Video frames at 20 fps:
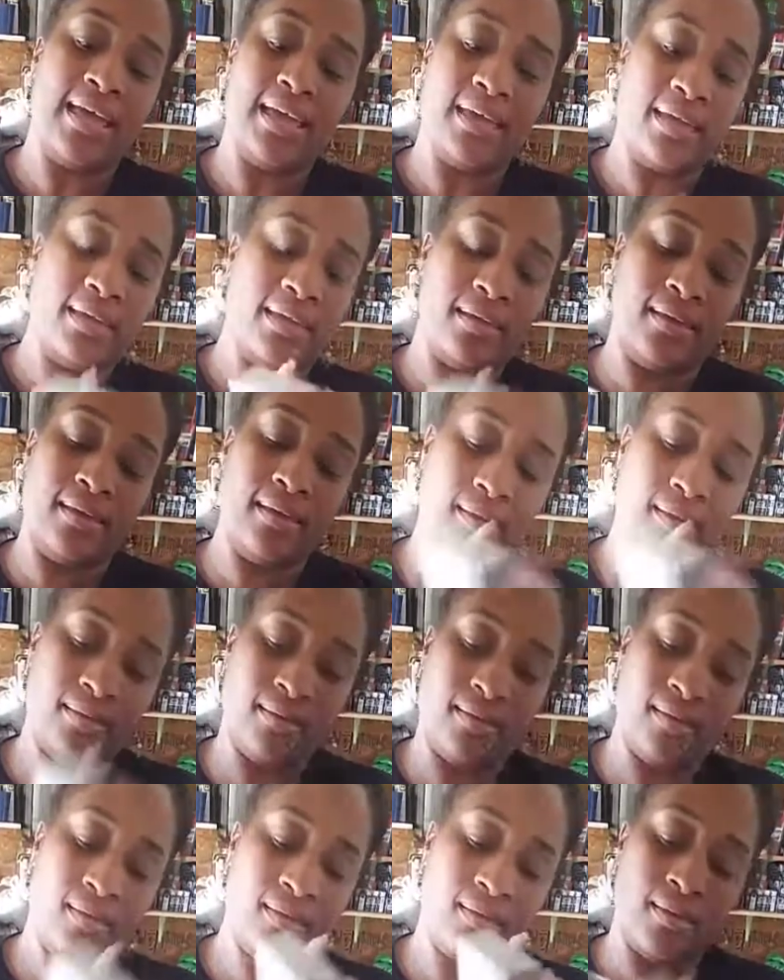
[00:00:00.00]
And this
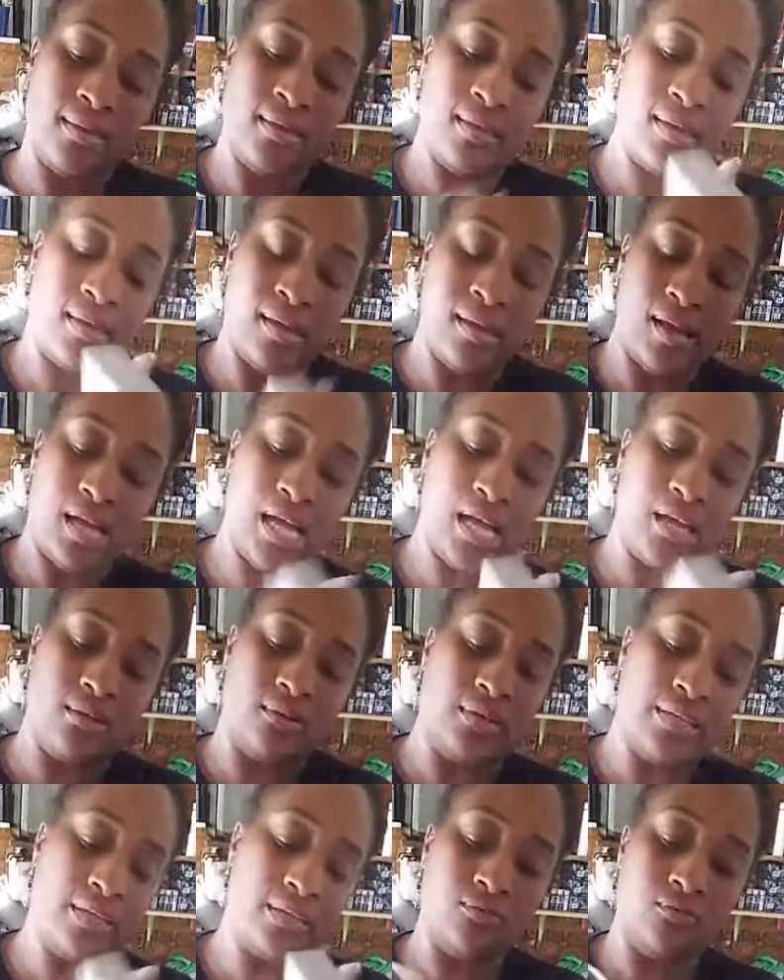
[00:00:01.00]
is using a
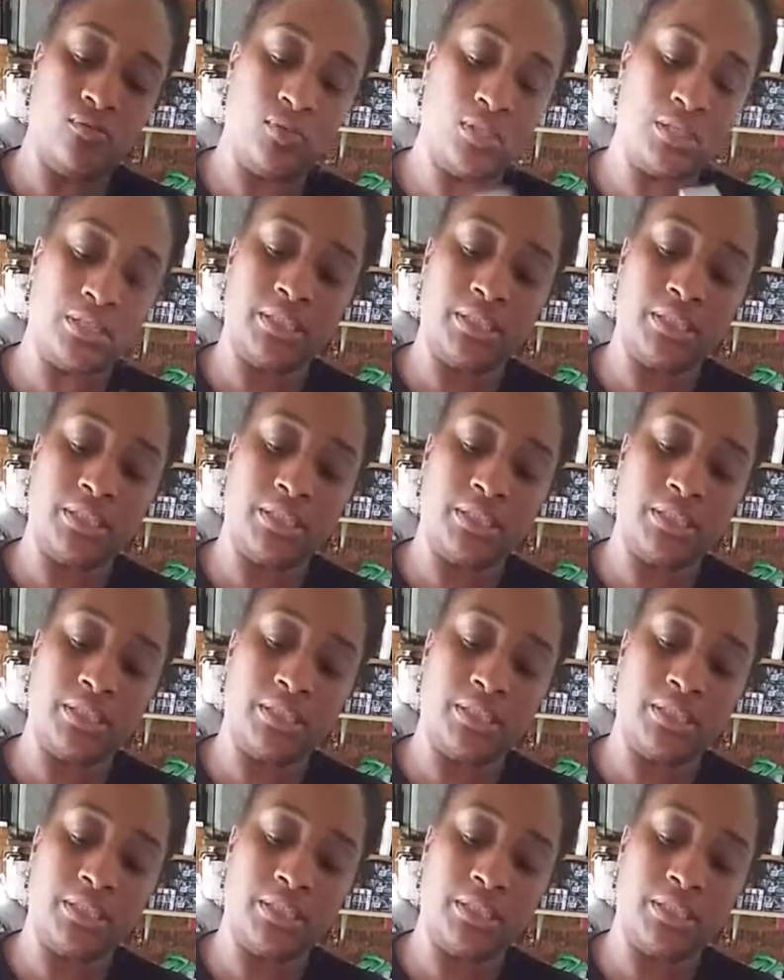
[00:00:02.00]
400 grit.